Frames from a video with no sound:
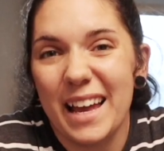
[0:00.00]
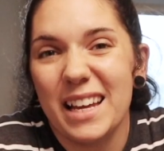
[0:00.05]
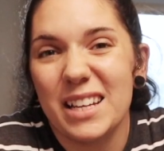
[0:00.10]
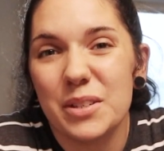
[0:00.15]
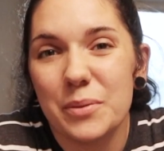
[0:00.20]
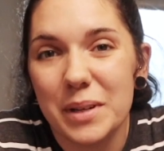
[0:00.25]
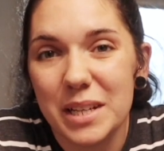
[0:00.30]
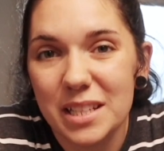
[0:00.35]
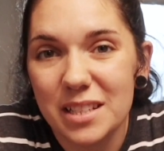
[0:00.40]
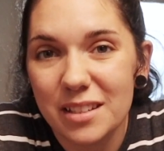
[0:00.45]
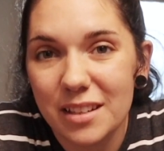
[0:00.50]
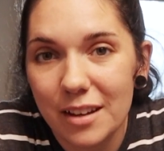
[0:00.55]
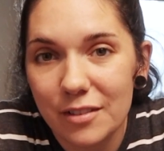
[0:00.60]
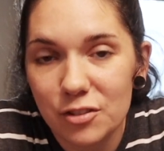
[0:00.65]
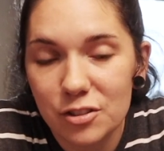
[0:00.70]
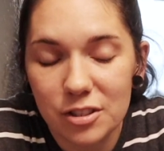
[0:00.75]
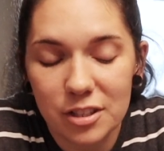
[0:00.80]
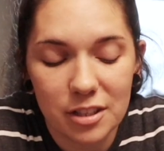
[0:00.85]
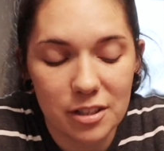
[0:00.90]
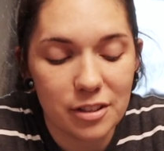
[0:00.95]
had to wait until
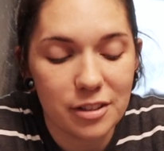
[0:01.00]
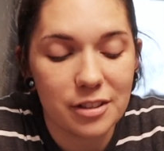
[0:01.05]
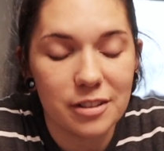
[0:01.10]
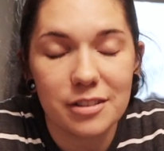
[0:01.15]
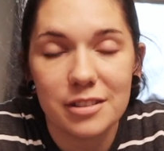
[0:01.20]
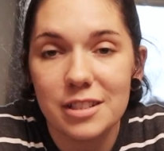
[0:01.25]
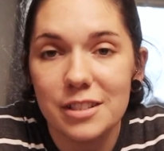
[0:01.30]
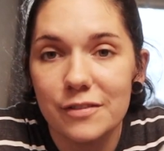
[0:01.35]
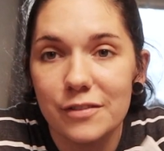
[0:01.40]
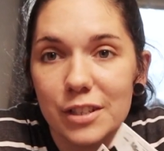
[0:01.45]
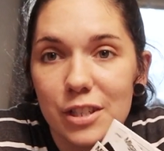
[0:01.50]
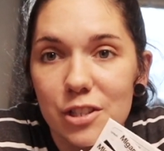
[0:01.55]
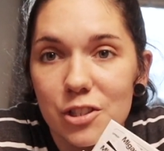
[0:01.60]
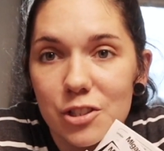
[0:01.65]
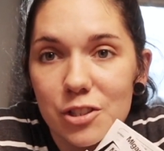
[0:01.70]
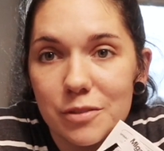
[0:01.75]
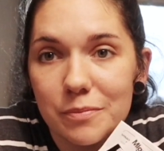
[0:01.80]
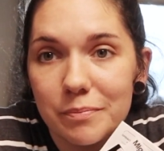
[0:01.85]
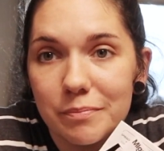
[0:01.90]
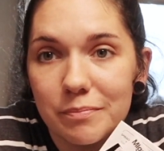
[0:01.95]
after dinner to
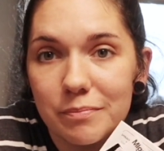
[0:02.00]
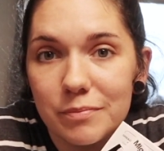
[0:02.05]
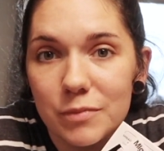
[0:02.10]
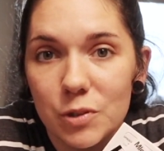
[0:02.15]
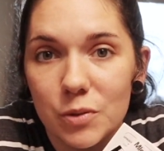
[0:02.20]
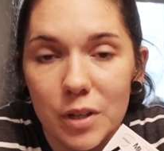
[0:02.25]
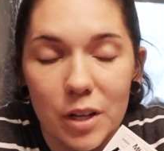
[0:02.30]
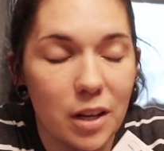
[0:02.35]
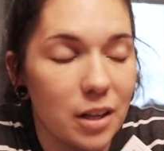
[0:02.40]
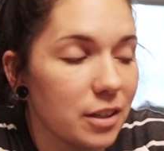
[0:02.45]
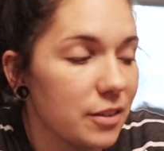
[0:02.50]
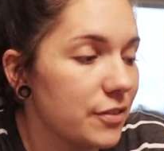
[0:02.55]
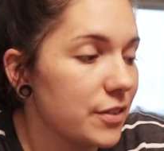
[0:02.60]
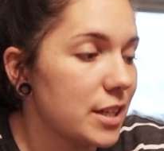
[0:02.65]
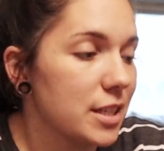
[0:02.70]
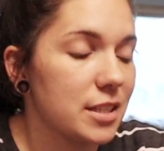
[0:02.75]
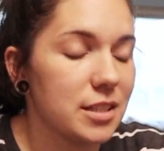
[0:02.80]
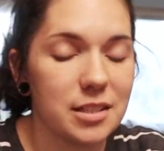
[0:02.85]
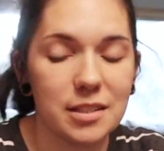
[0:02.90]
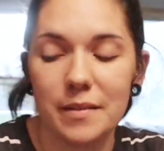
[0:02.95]
finish doing all of
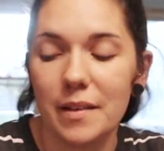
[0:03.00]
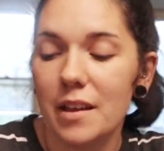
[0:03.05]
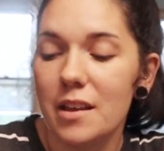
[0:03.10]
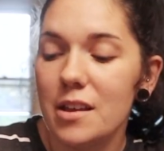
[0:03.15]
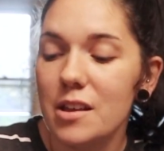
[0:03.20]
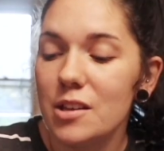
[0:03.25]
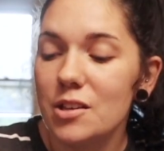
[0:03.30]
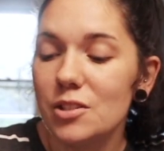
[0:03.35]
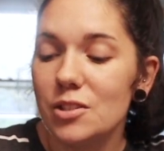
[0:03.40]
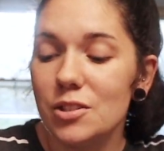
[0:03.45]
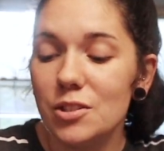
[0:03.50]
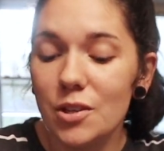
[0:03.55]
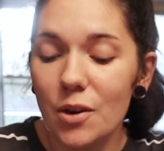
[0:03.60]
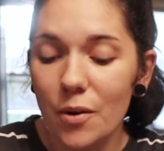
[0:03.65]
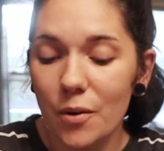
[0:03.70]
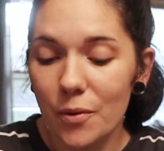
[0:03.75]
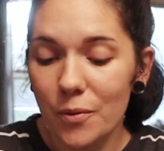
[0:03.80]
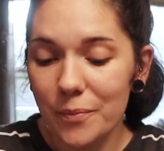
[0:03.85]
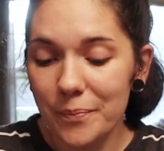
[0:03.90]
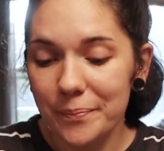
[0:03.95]
this.
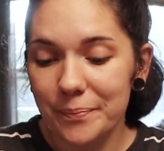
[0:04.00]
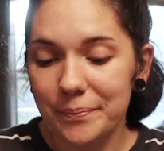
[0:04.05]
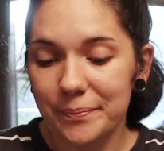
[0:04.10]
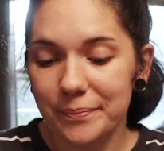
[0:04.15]
So